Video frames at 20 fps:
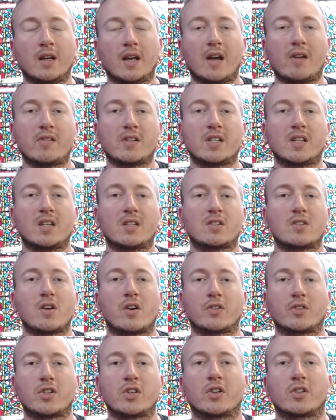Heresy is
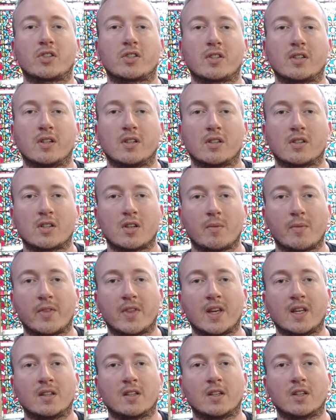not just
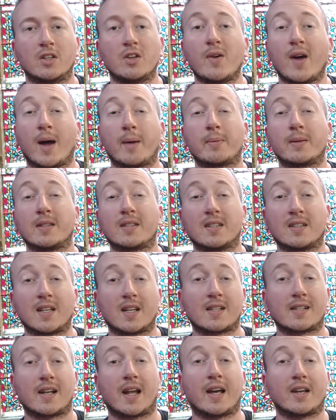something that you happen to
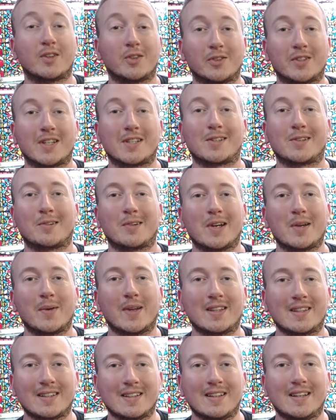dislike or disagree
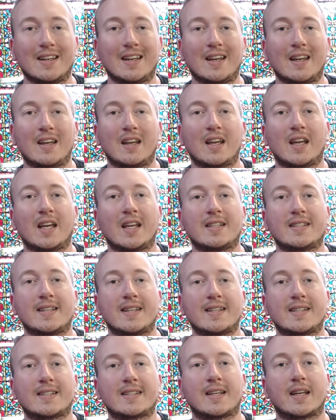with. It
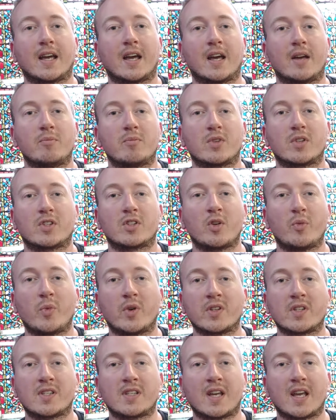is
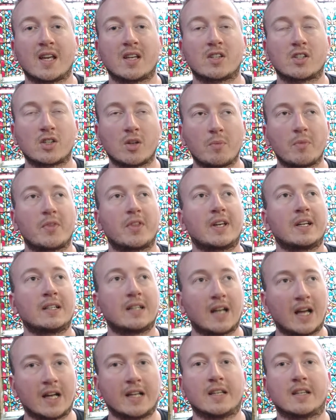someone saying something
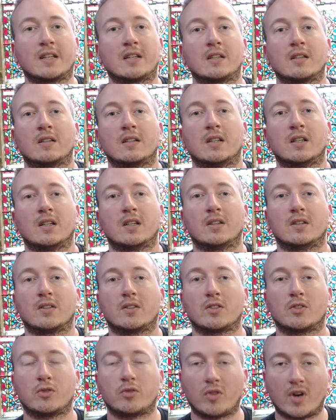like,
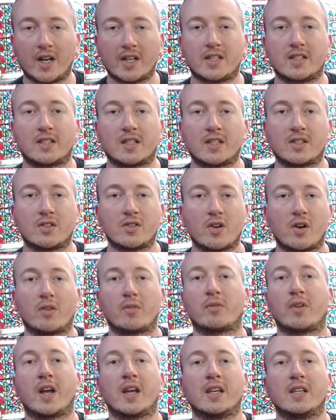Christ is
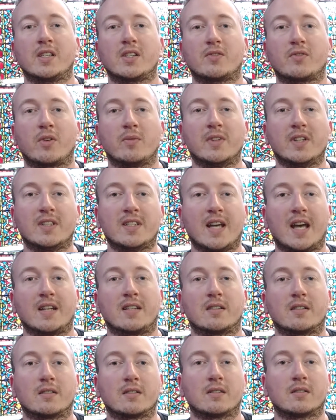not raised from the
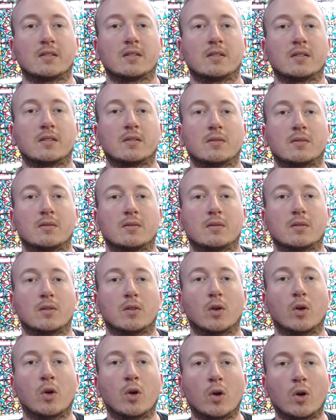dead,
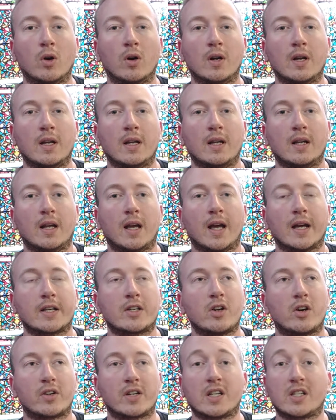or
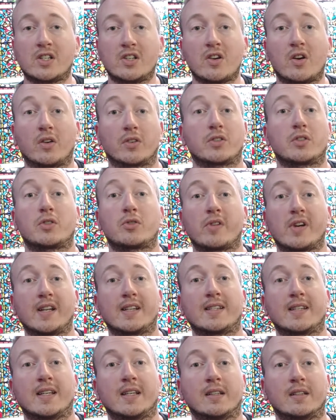God is not
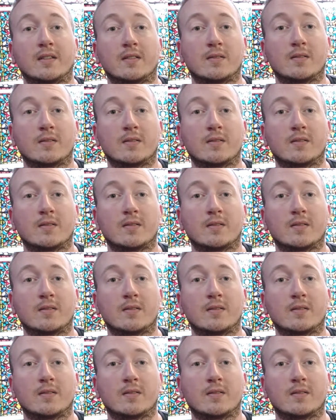Trinity,